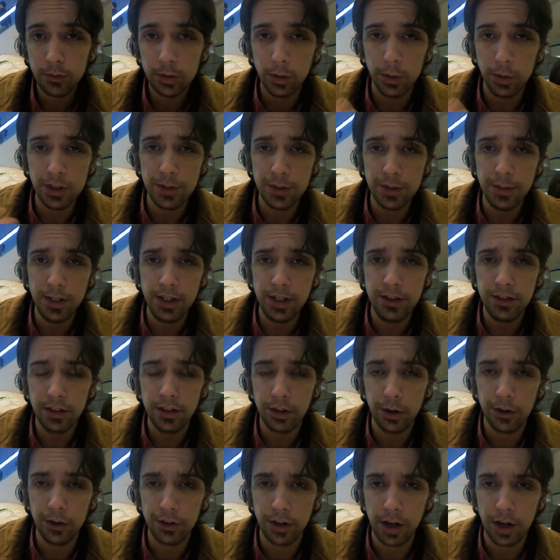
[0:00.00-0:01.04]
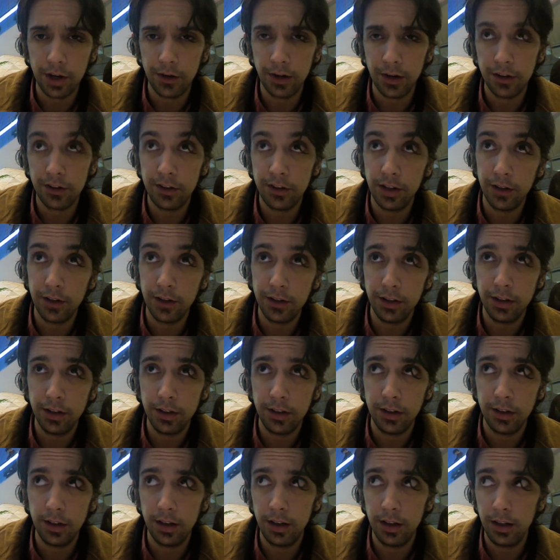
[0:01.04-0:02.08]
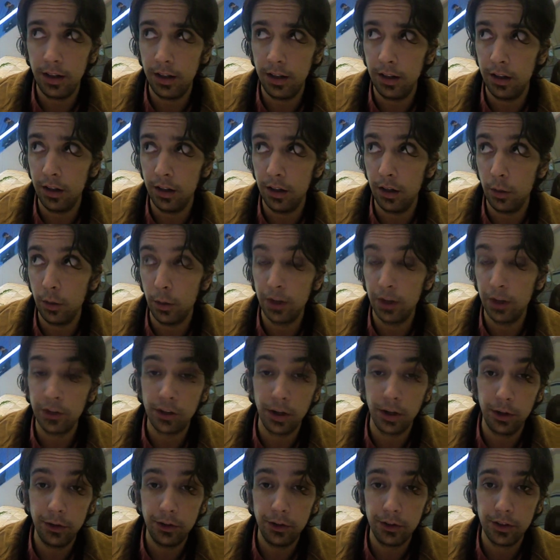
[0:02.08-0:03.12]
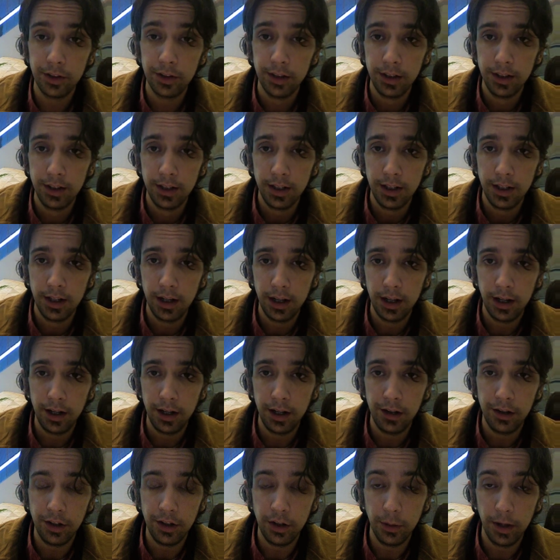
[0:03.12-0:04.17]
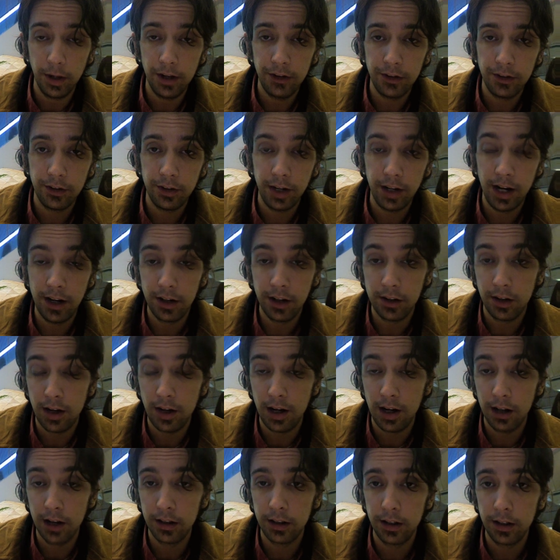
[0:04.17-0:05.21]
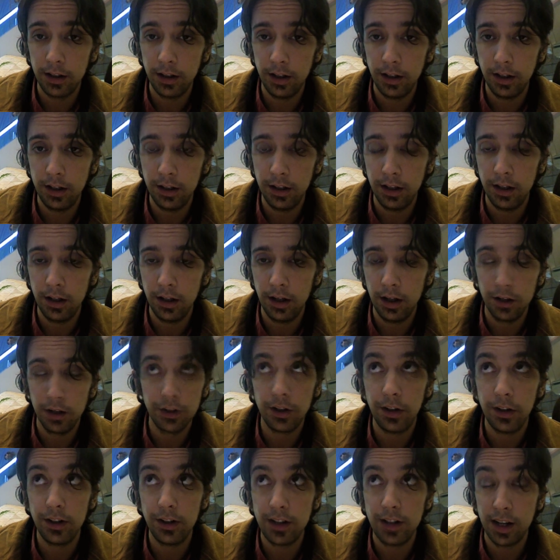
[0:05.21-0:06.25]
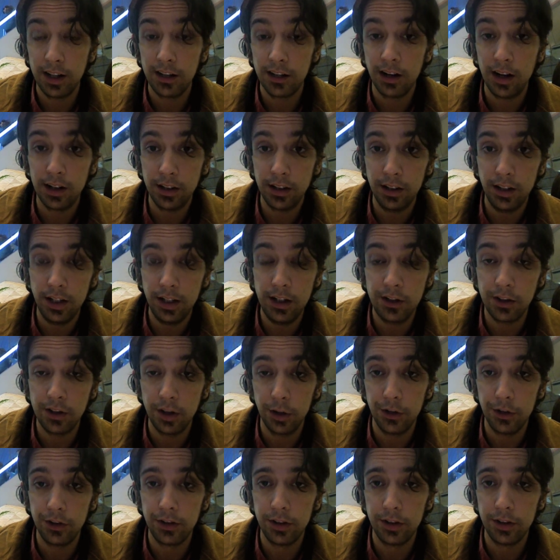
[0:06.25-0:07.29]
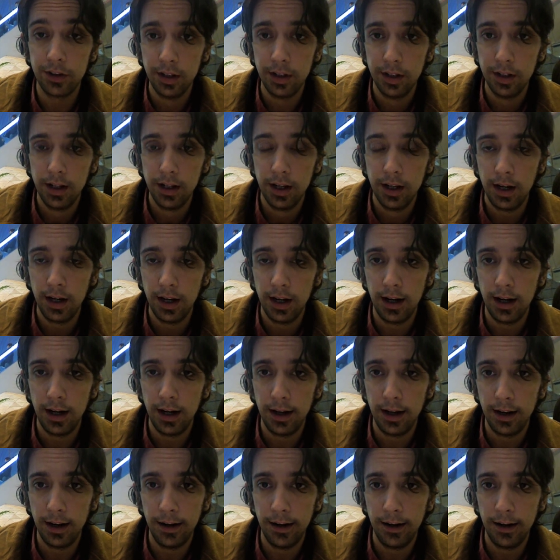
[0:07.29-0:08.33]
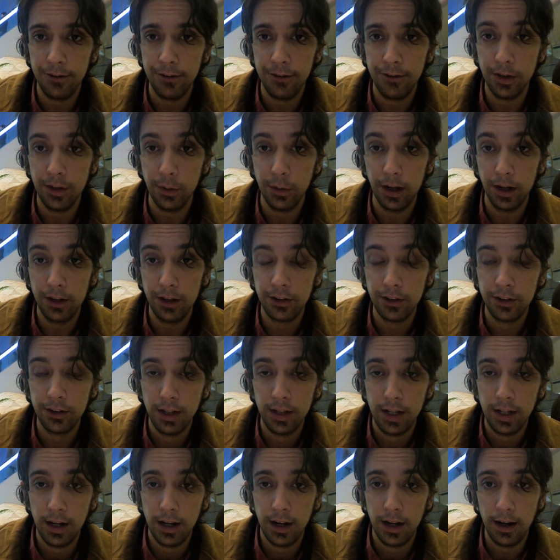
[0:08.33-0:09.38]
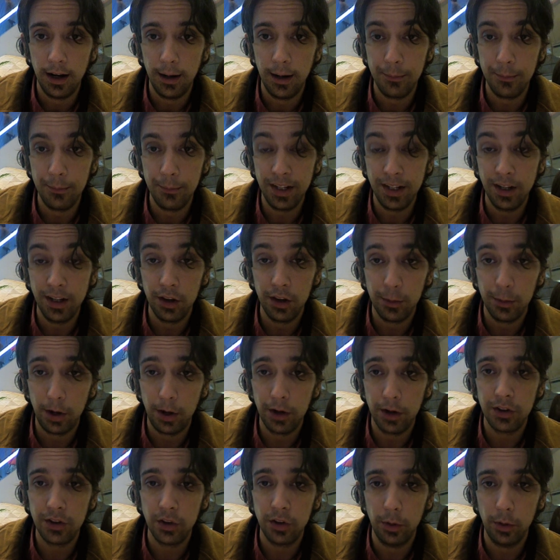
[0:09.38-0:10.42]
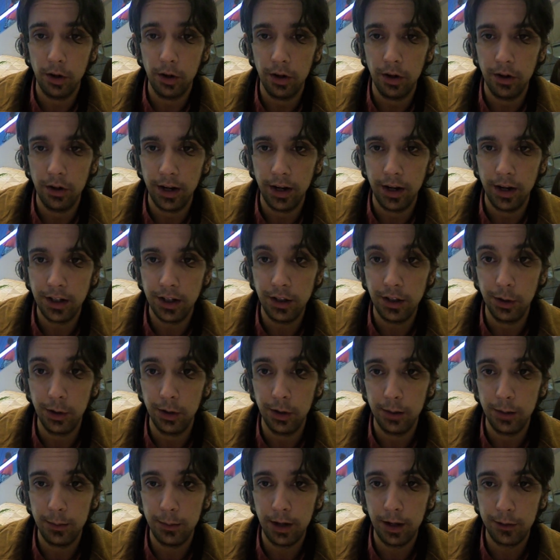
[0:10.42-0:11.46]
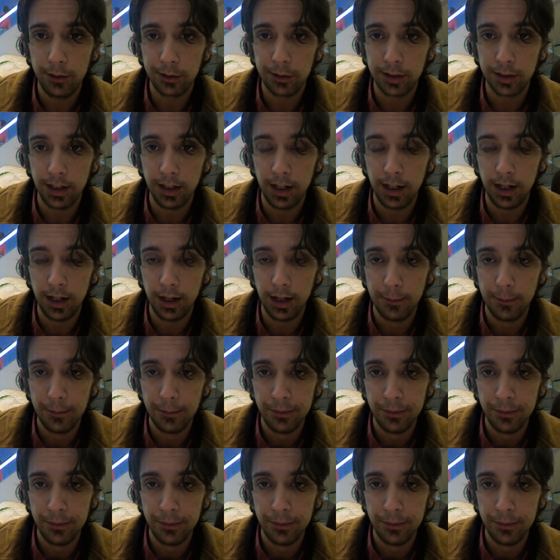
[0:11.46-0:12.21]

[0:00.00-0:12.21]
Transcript: which means it goes on around seven in the West Coast and the U S, eight o'clock in, sorry, ten o'clock in the East Coast uh, of the U S. Um, in other parts of the world, like Europe, Africa,